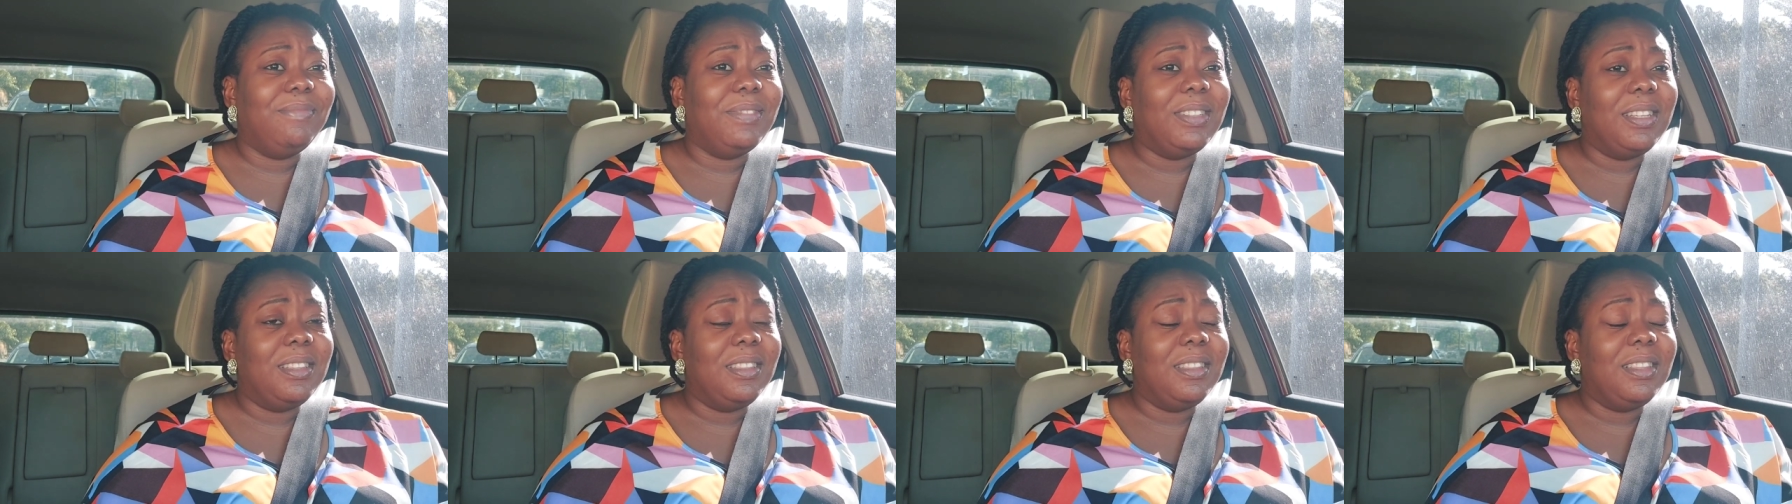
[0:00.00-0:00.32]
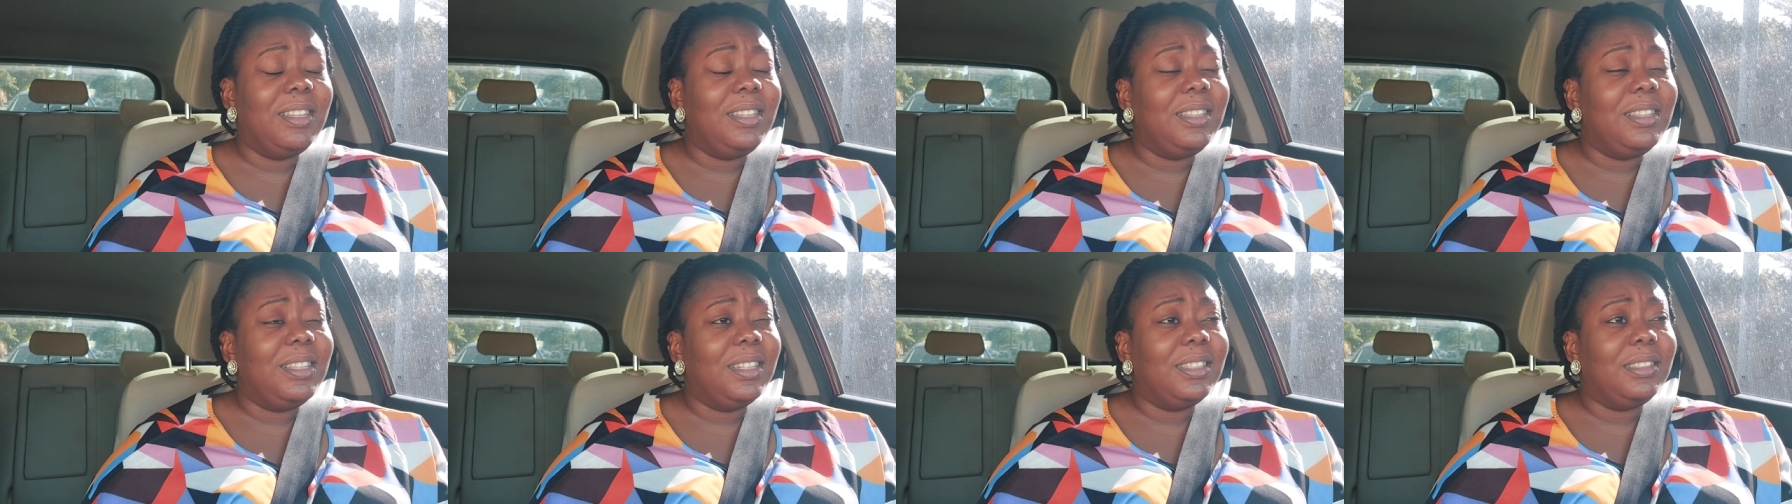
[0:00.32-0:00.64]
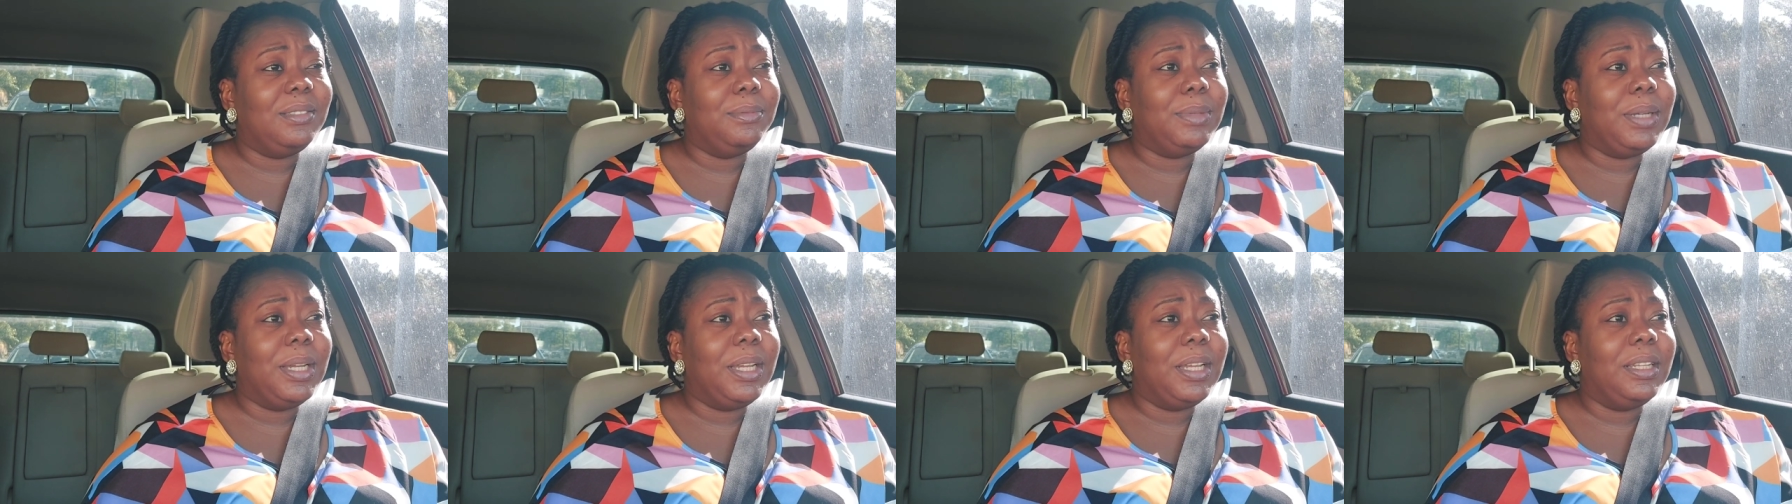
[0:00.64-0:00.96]
I think
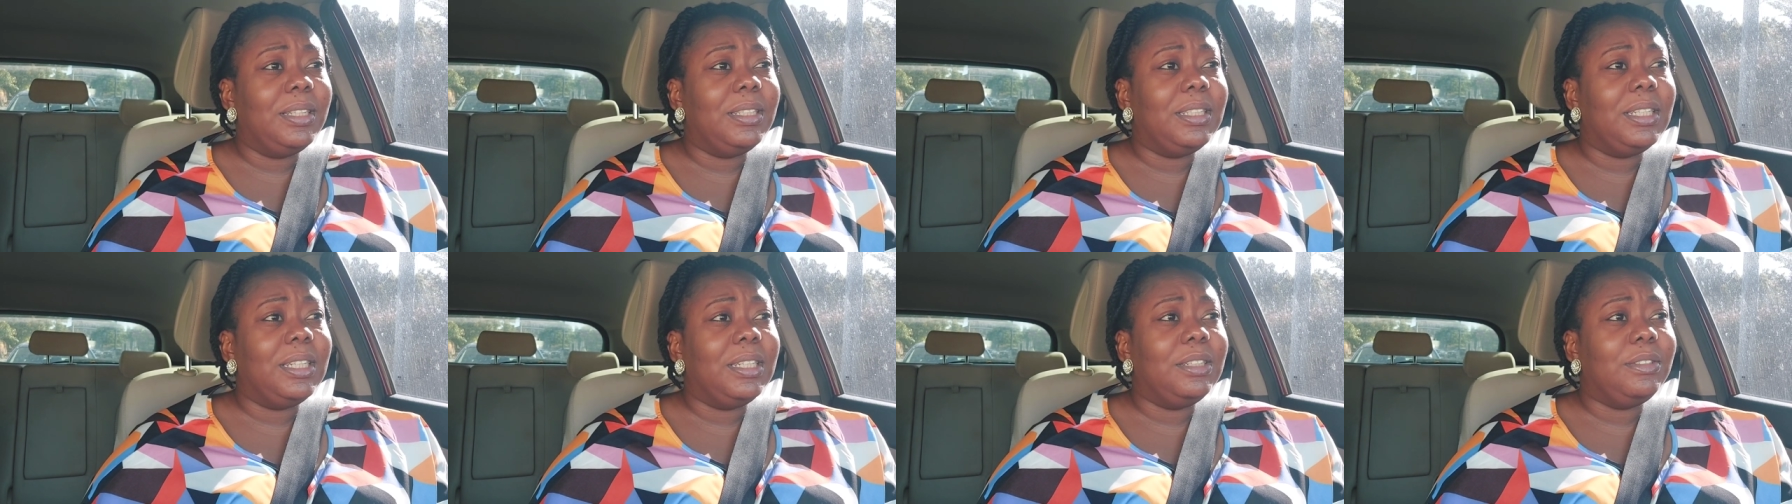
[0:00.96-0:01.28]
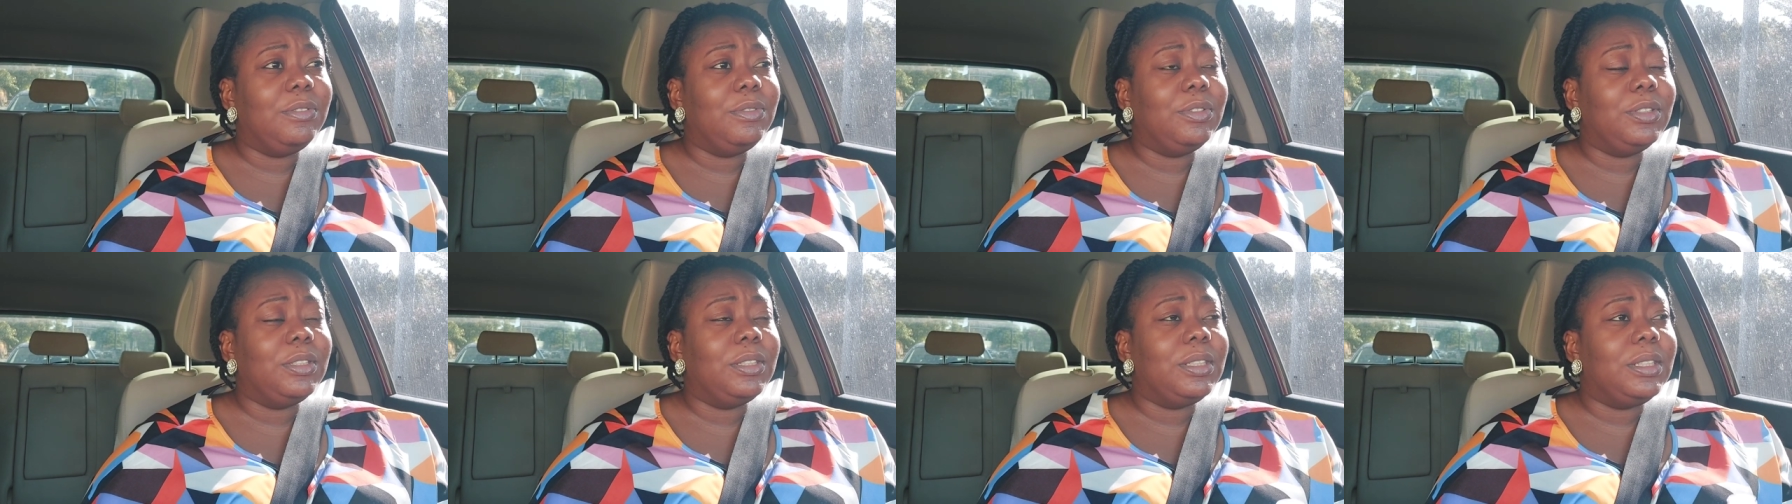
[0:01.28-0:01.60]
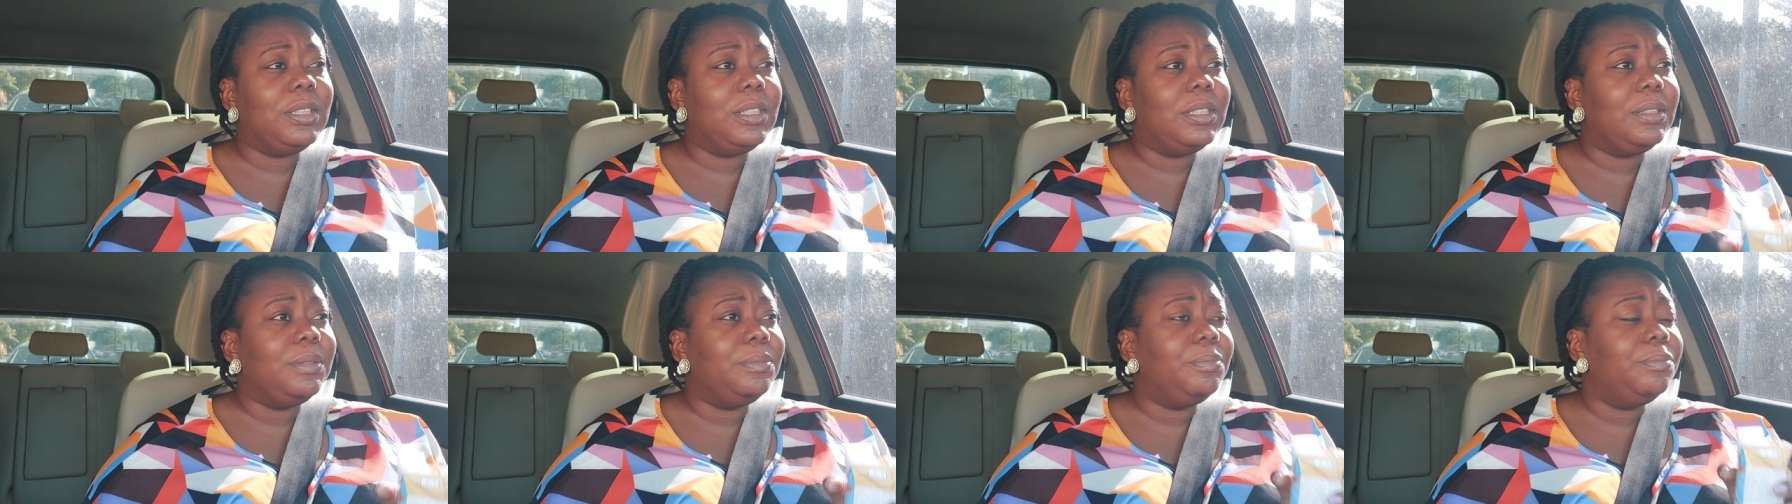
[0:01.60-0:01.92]
that's my day for
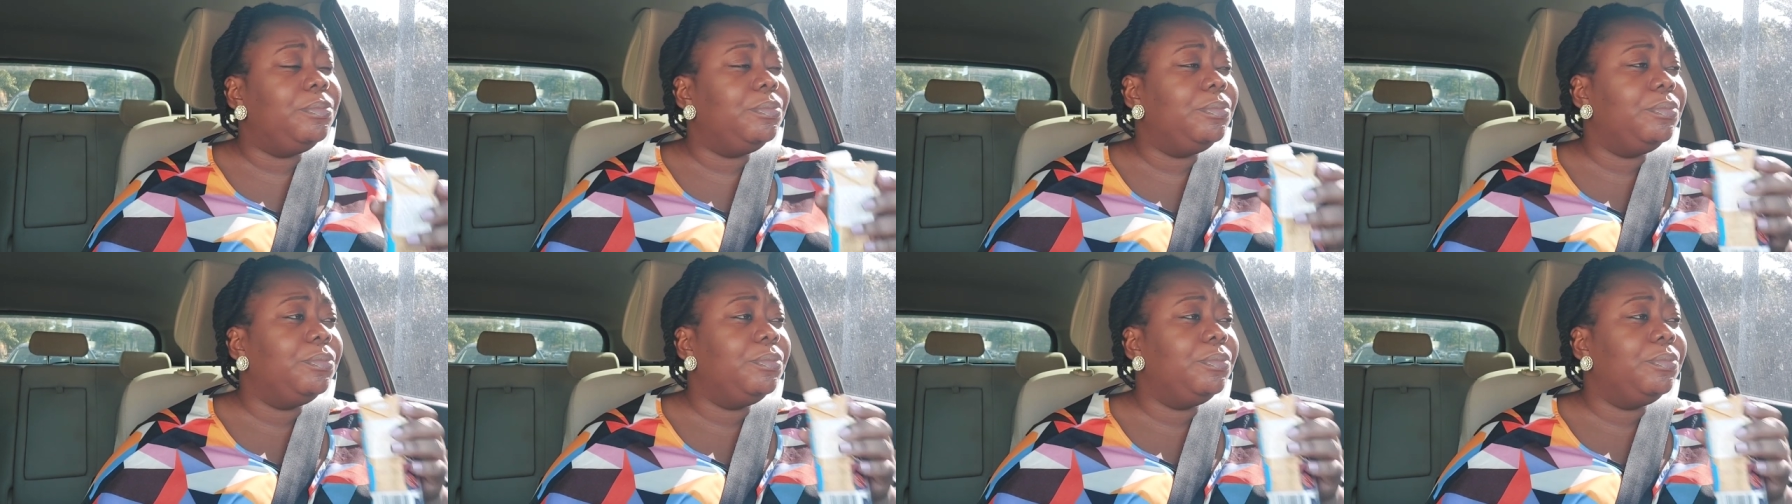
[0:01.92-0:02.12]
today.